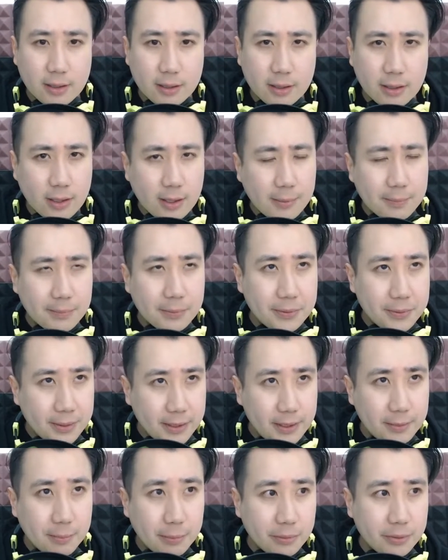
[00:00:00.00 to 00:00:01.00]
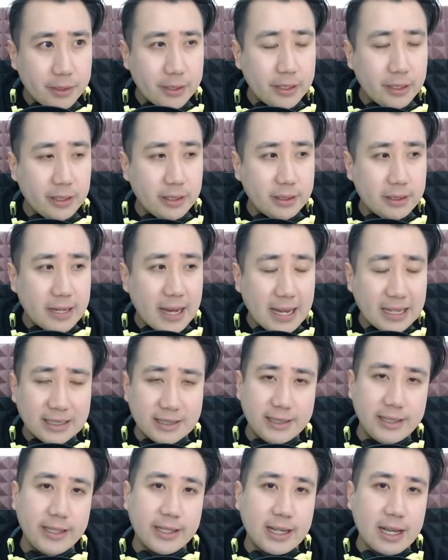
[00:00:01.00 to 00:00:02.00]
a pretty
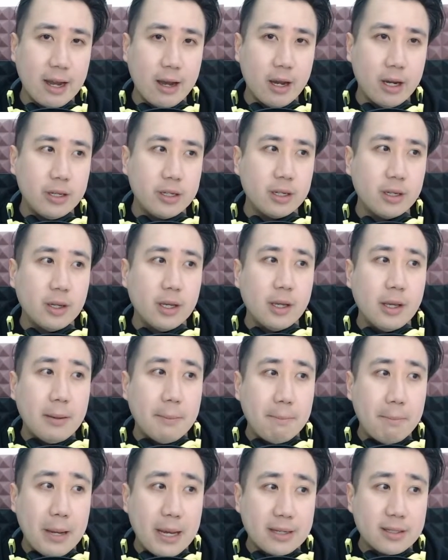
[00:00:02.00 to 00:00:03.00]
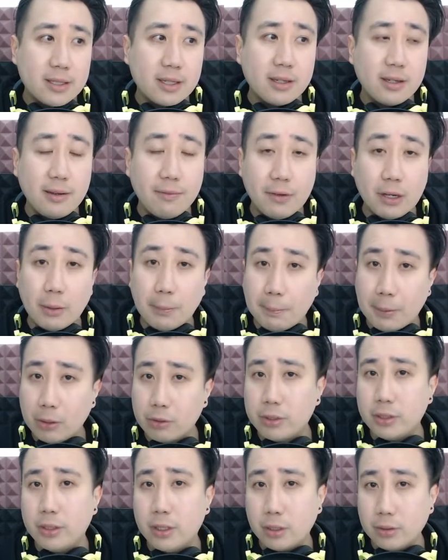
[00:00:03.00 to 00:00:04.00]
nasty card. But if your
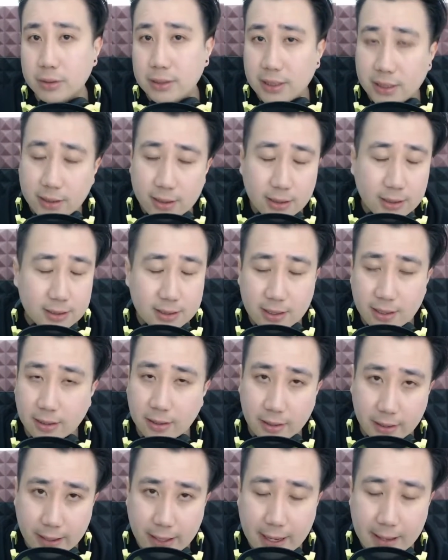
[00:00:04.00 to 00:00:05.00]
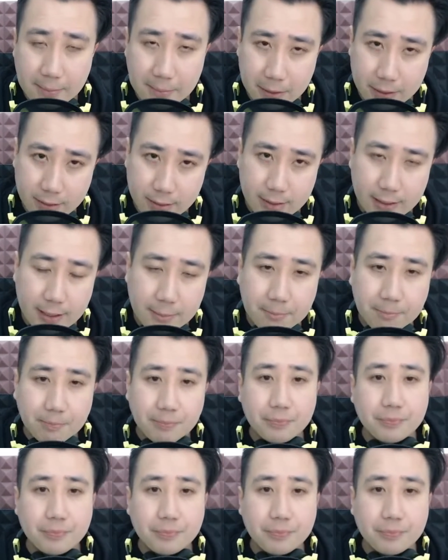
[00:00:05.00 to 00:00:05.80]
opponent knows it, it's not gonna happen. Yep.